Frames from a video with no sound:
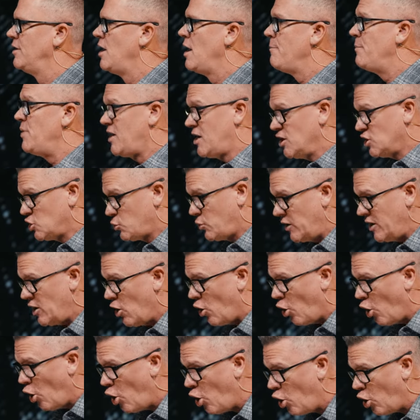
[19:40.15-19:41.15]
Because we
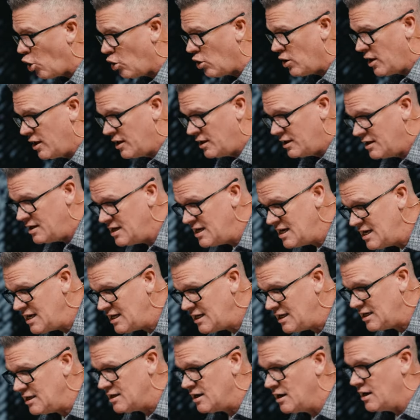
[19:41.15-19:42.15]
all
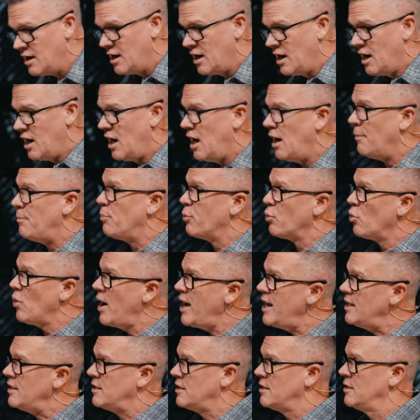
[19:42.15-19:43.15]
need a
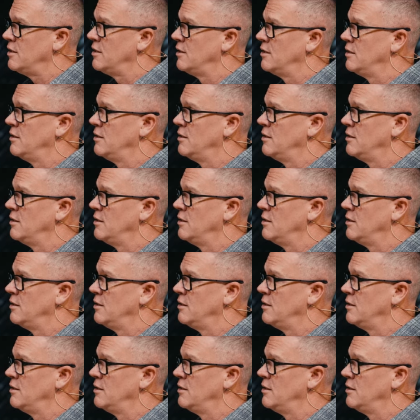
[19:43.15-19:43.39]
break.